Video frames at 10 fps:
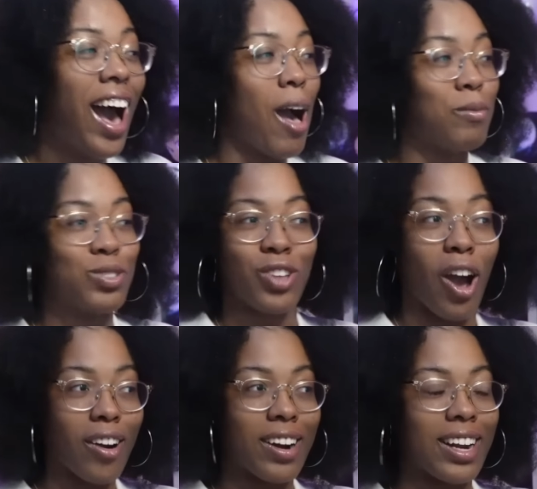I'm
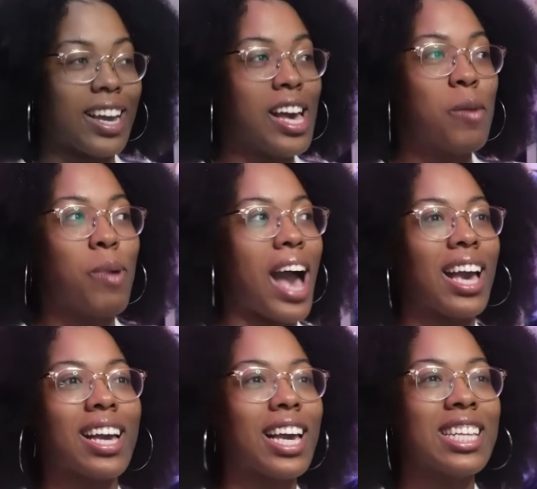sorry, but
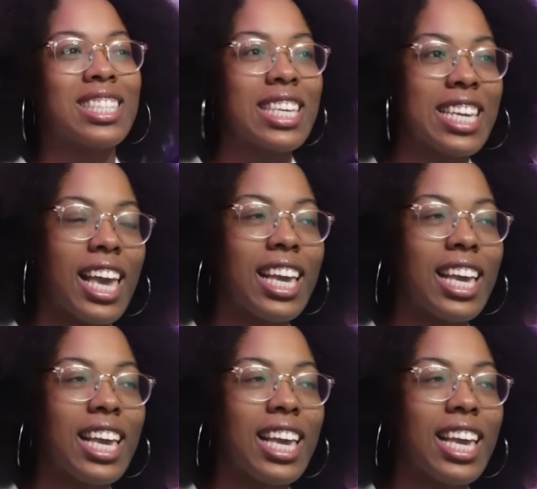I, it's